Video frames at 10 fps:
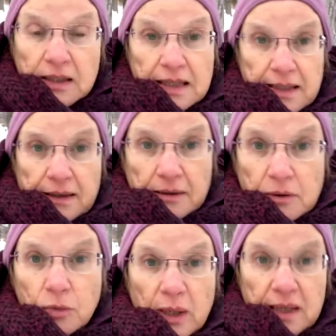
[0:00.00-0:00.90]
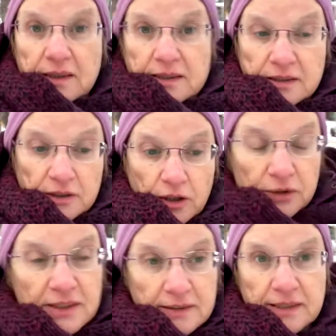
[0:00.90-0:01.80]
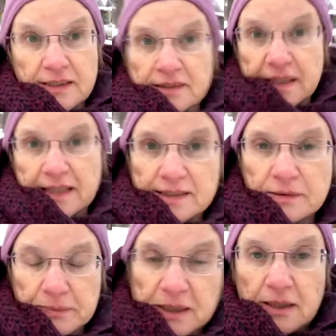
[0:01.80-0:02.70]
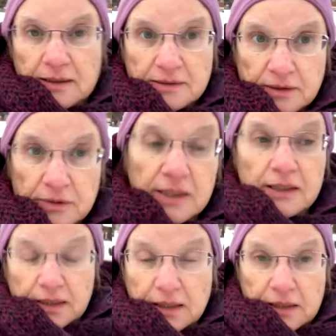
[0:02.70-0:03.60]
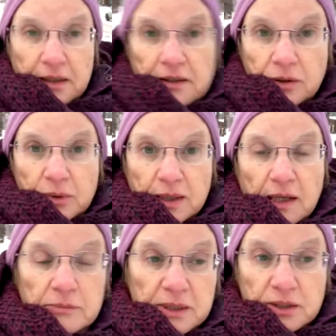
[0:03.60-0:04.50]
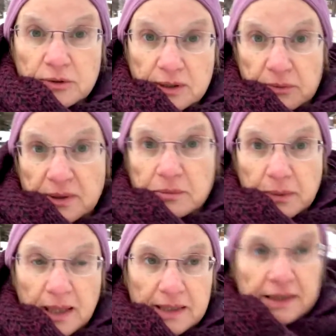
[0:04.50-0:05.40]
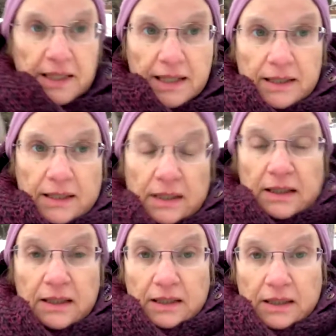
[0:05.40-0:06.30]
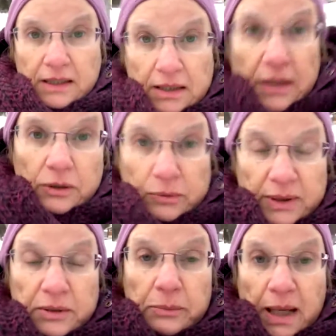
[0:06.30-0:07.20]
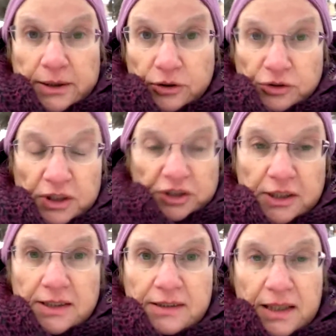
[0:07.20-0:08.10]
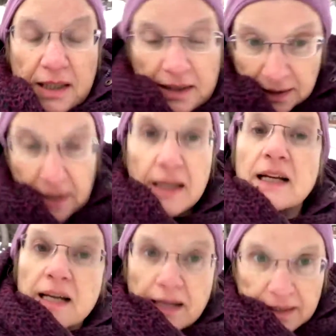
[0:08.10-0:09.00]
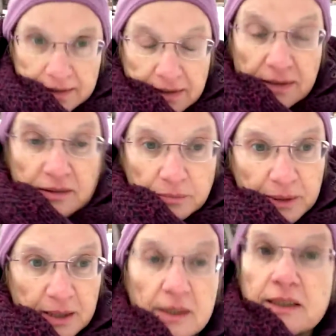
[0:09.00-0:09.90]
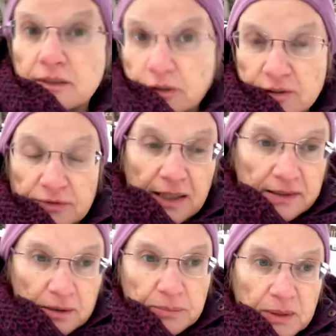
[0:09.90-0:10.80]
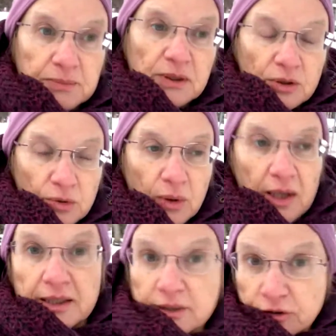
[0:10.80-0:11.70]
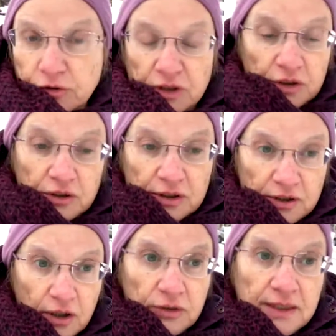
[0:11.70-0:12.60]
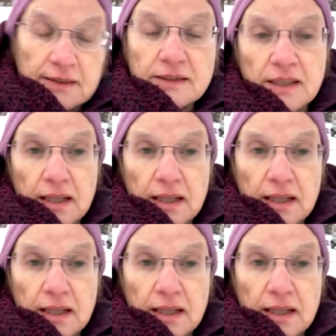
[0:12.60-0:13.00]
well in ketosis these days because of the work I've been doing with my nutritionist. And it is apparently a known effect that people who are in nutritional ketosis